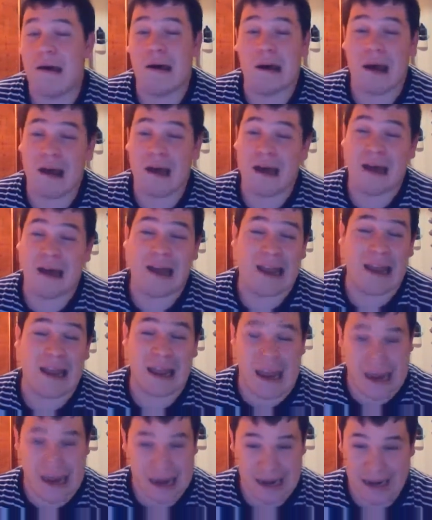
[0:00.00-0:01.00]
I
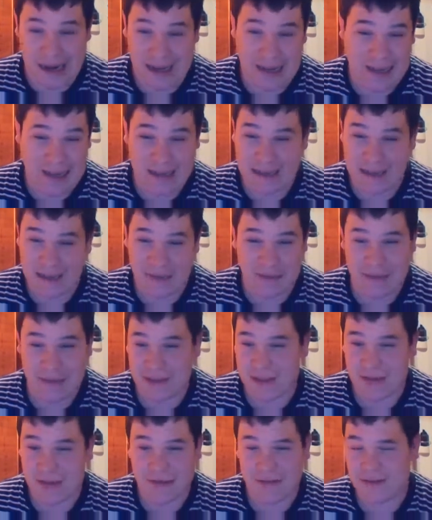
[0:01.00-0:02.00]
hated this
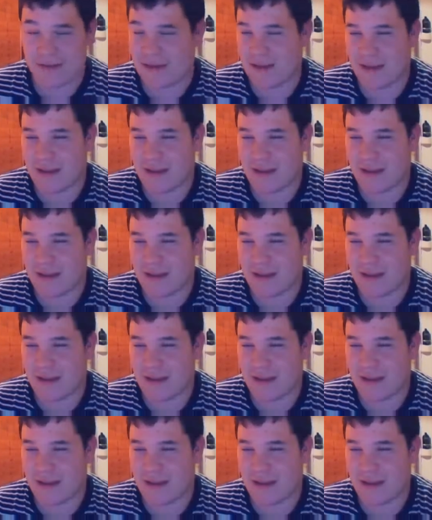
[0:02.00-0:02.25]
episode.